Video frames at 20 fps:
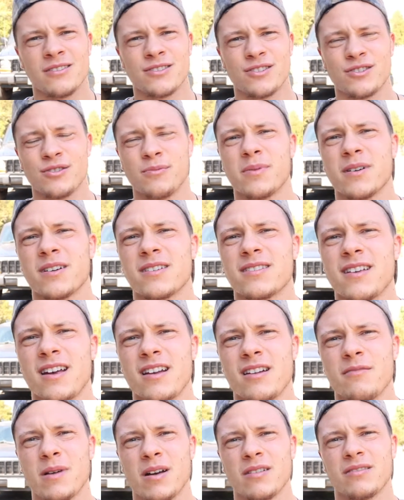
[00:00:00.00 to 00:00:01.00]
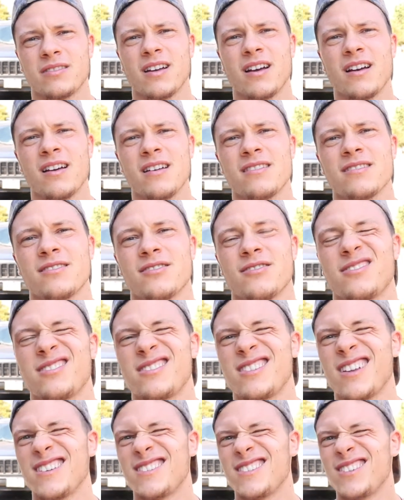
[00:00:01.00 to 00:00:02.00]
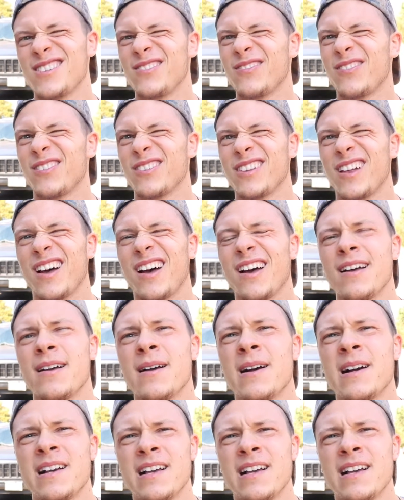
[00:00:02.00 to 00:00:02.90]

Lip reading: Super excited about that, so stay tuned for that.